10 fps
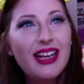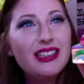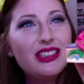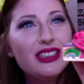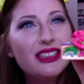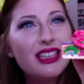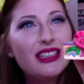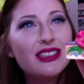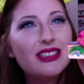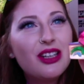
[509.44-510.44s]
And she's
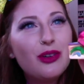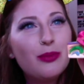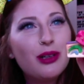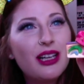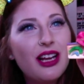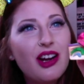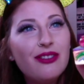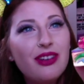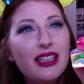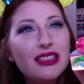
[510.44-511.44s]
like so pretty. Her
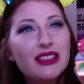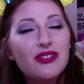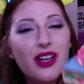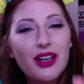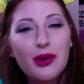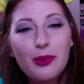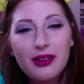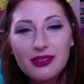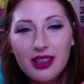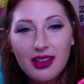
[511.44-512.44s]
face is very
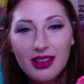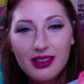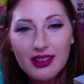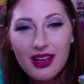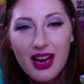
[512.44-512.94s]
well done.